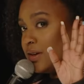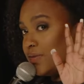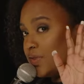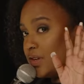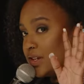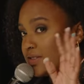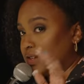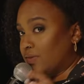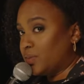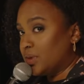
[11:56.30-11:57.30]
And for the next
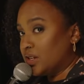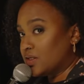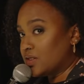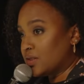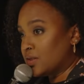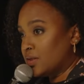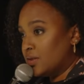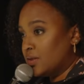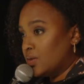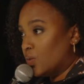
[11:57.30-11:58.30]
7 minutes,
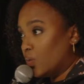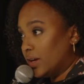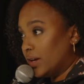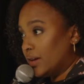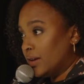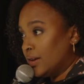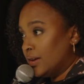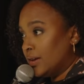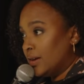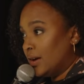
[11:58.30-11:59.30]
we
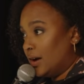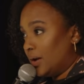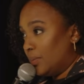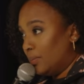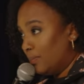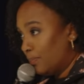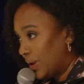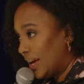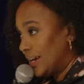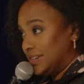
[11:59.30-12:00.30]
are
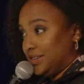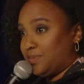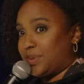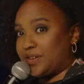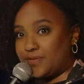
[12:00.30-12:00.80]
blinded by